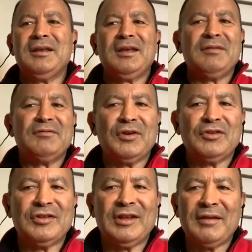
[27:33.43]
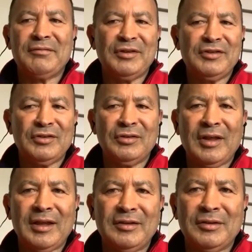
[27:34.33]
in virtually every school
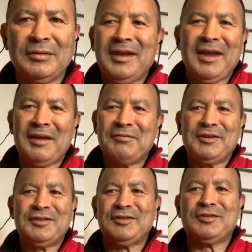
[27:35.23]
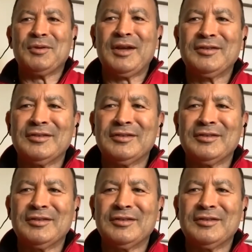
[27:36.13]
they do, every situation.